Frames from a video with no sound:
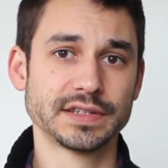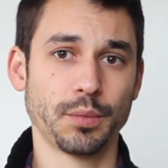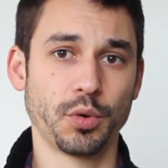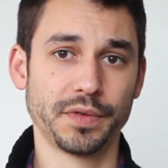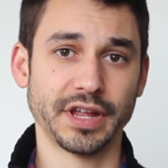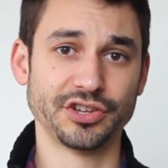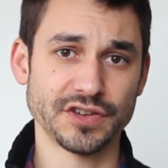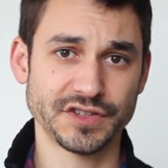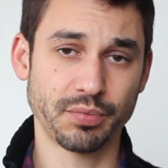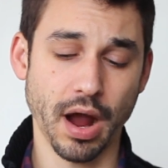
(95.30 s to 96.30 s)
someone with
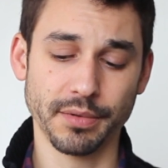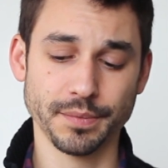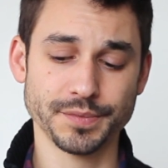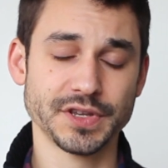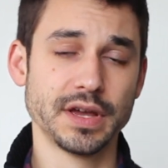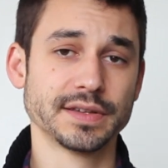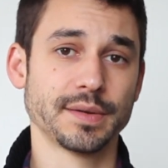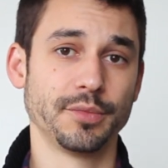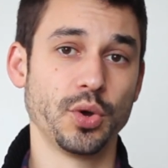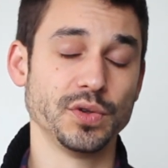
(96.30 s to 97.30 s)
digestive problems,
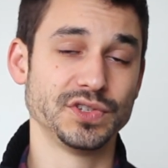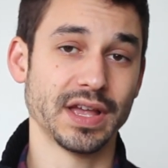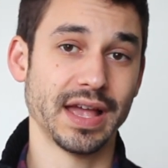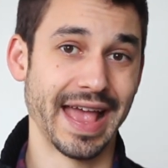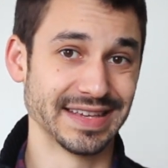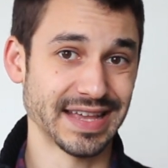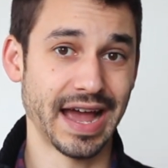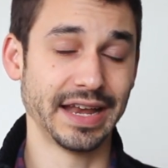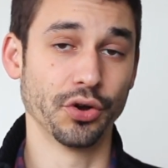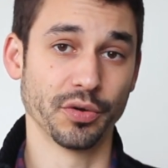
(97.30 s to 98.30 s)
someone who's
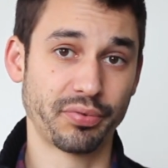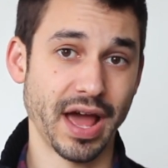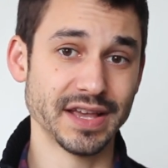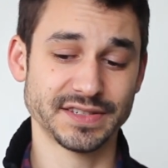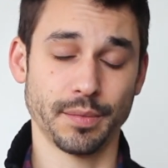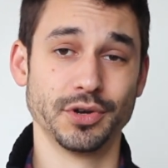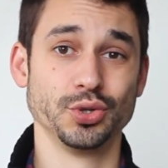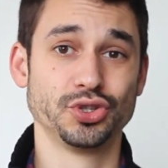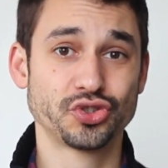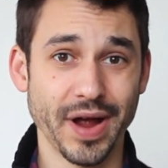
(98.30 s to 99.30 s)
anxiety or depressed, someone
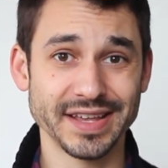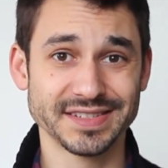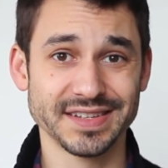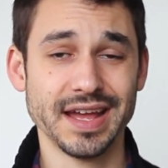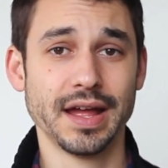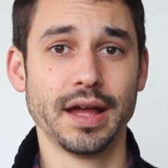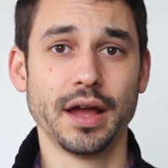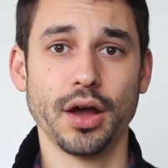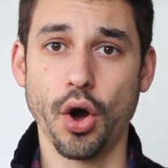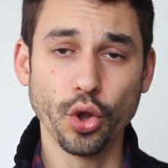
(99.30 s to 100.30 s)
who's stressed.
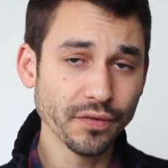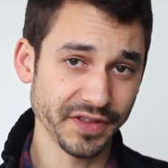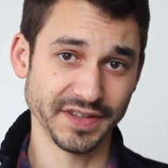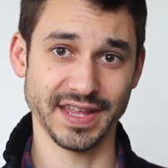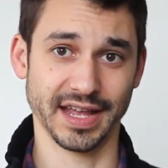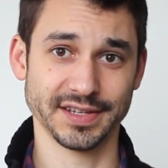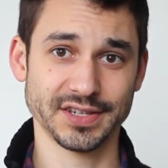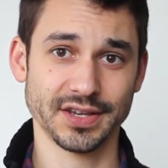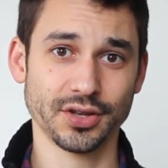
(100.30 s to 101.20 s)
All of these things